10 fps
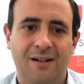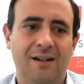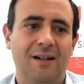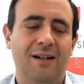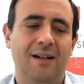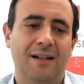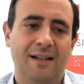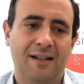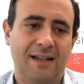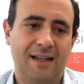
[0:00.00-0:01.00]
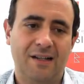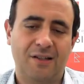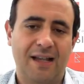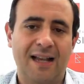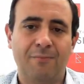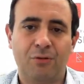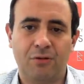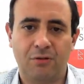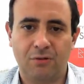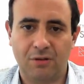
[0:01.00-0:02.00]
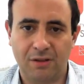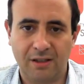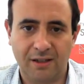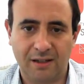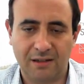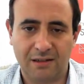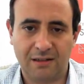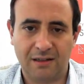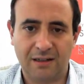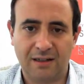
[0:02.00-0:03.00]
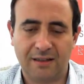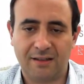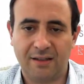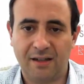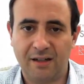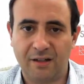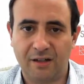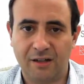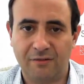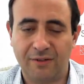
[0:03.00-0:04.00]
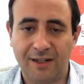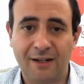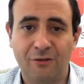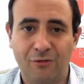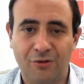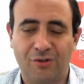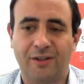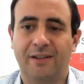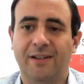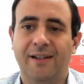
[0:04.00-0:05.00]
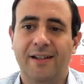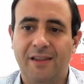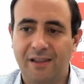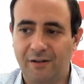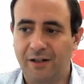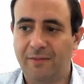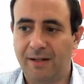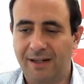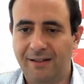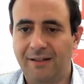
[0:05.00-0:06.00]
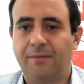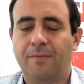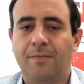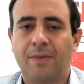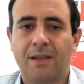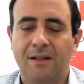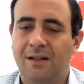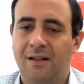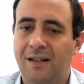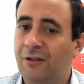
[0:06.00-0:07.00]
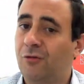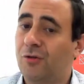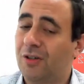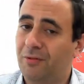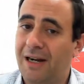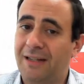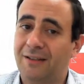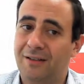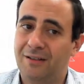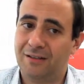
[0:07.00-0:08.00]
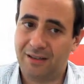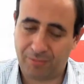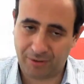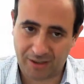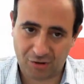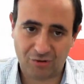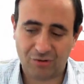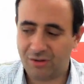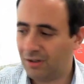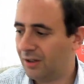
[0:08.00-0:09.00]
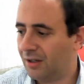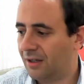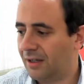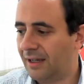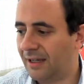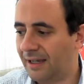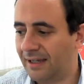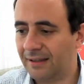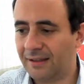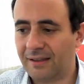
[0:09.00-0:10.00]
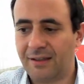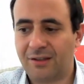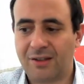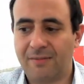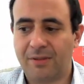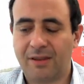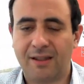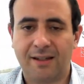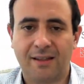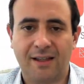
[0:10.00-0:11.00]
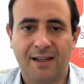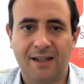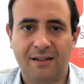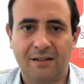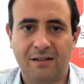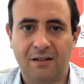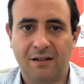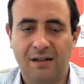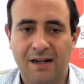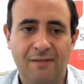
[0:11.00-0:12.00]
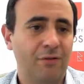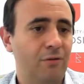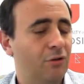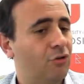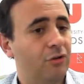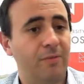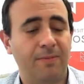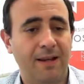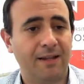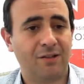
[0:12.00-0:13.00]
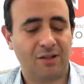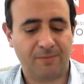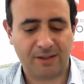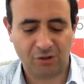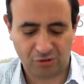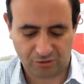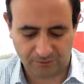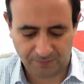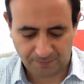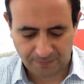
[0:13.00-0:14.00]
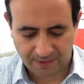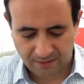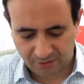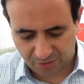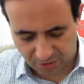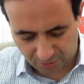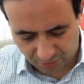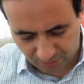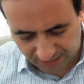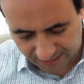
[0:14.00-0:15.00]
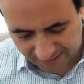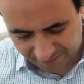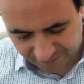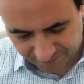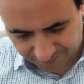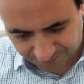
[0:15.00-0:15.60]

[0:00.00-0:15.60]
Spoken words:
It has absolutely a ton of interesting theory behind it, interesting practical implications. And it's something that everyone should be paying some attention to. So we have